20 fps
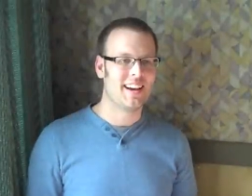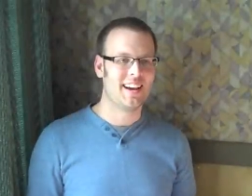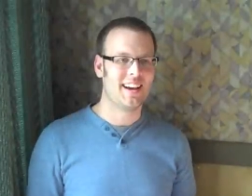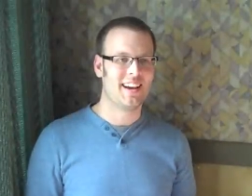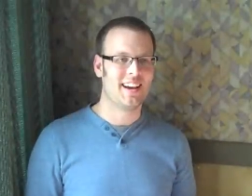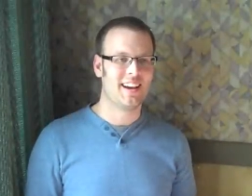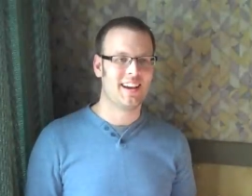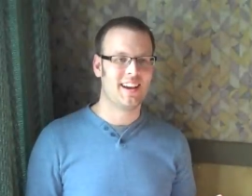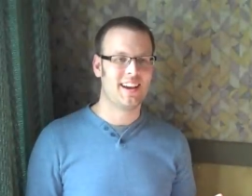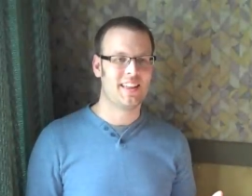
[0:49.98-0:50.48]

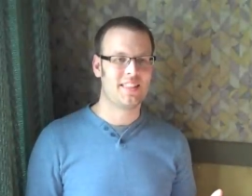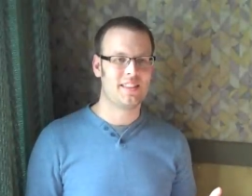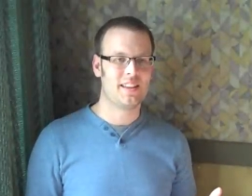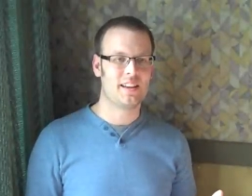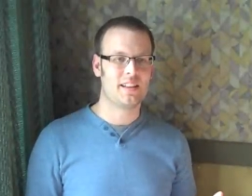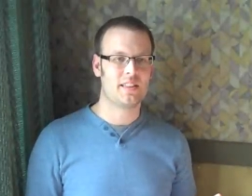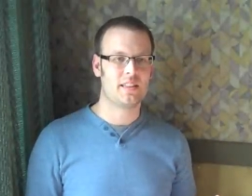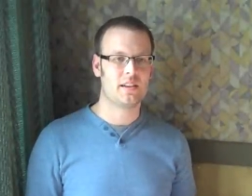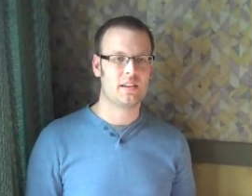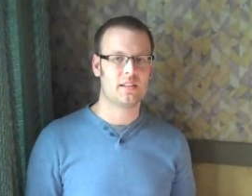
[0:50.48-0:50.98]
uh, I
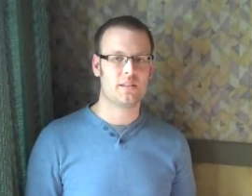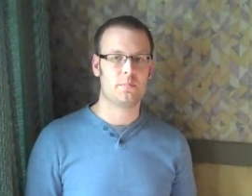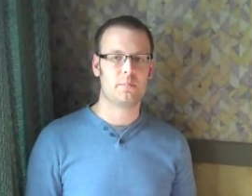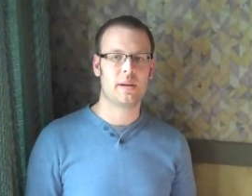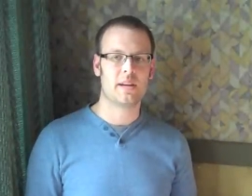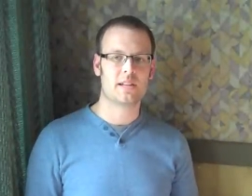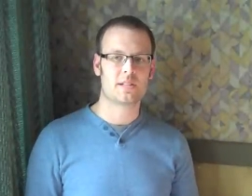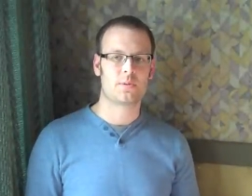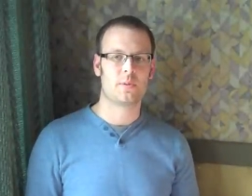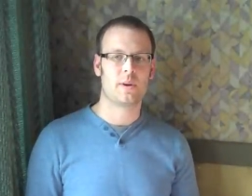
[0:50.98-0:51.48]
think the, the
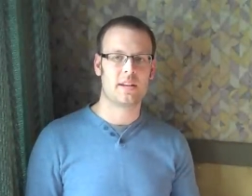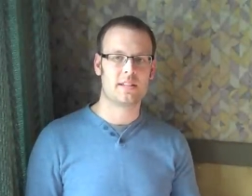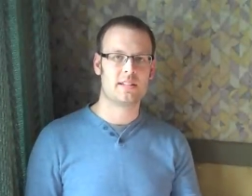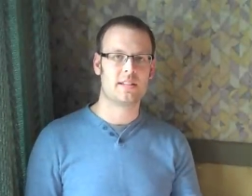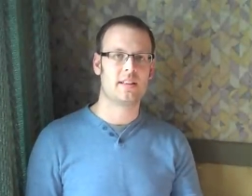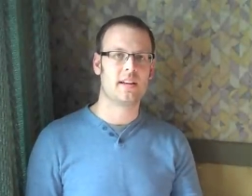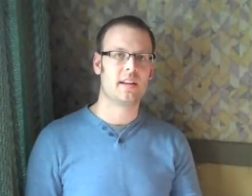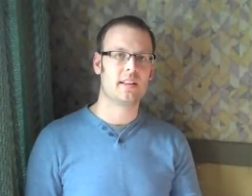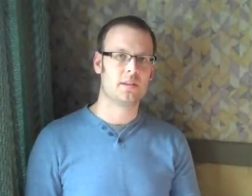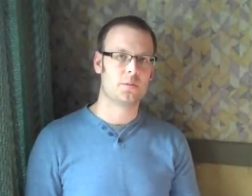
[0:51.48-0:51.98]
biggest way I
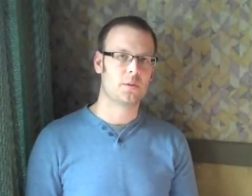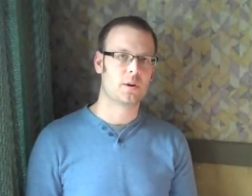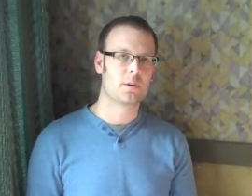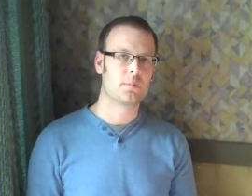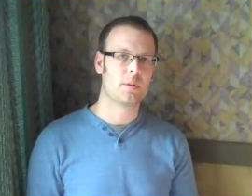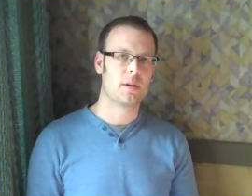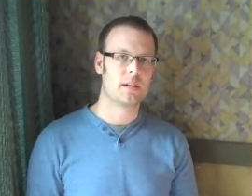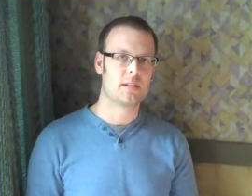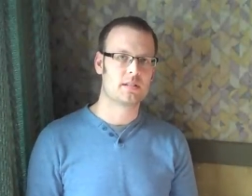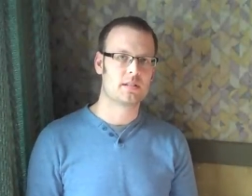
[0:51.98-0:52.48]
see that in the
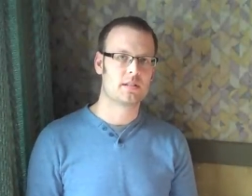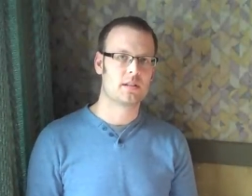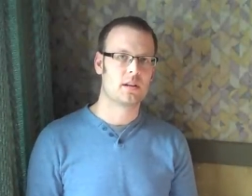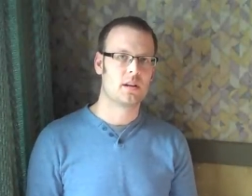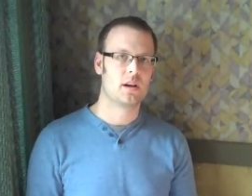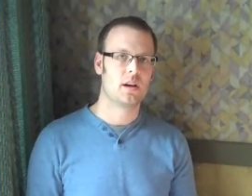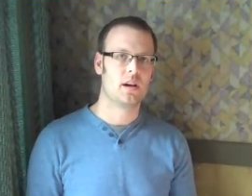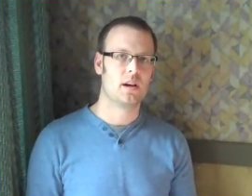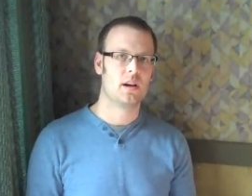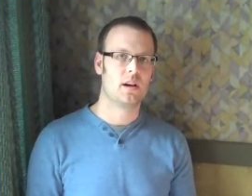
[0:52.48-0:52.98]
workplace
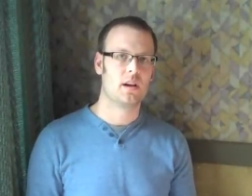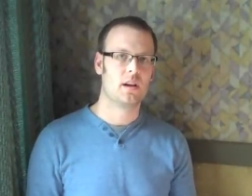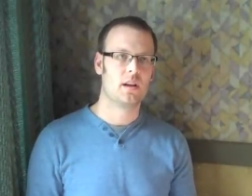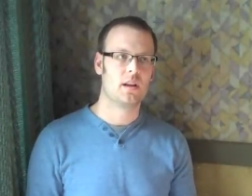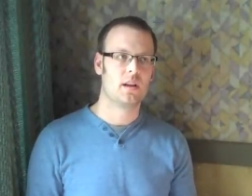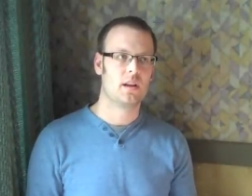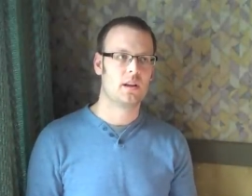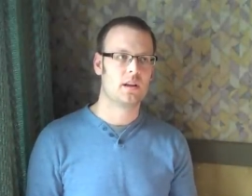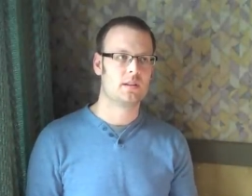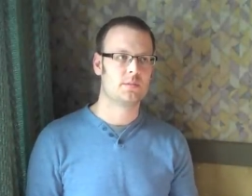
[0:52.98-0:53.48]
uh,
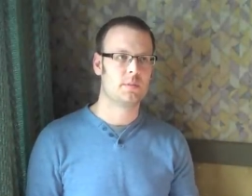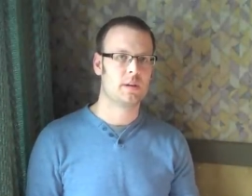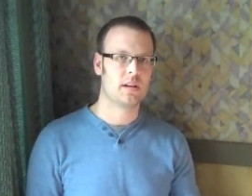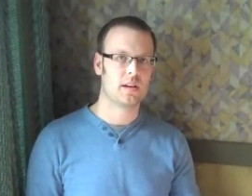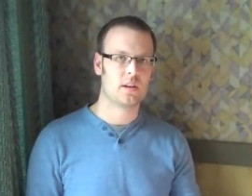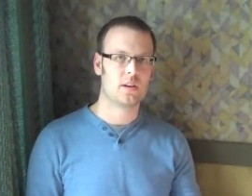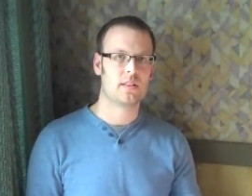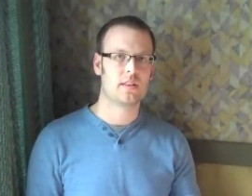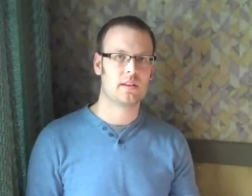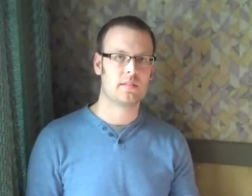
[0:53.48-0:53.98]
as being
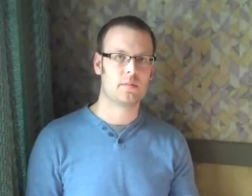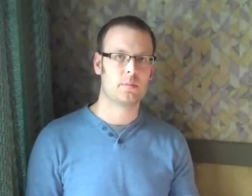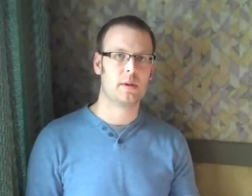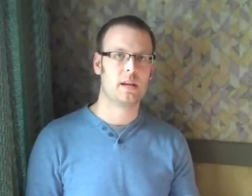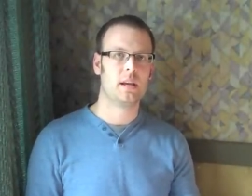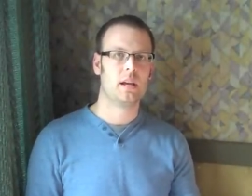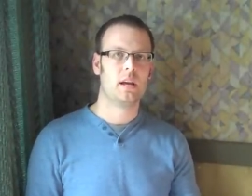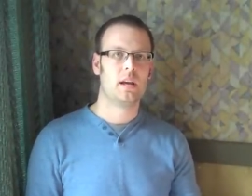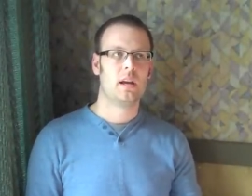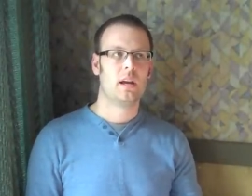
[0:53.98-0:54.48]
a good thing for
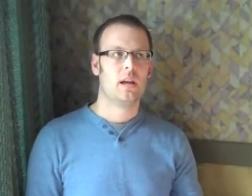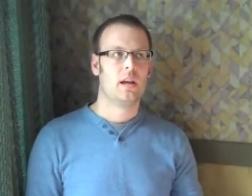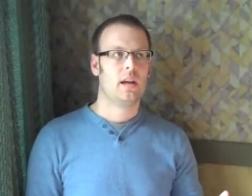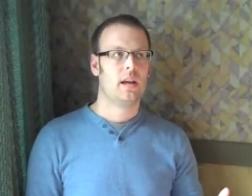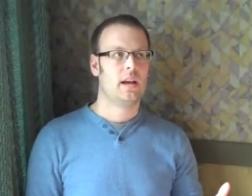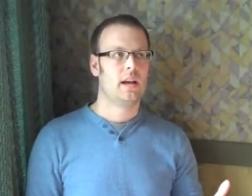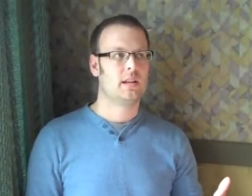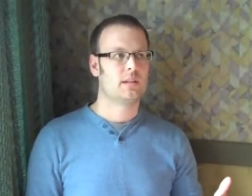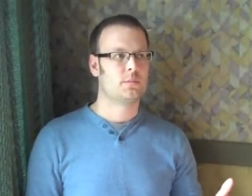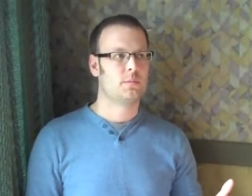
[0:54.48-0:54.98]
me has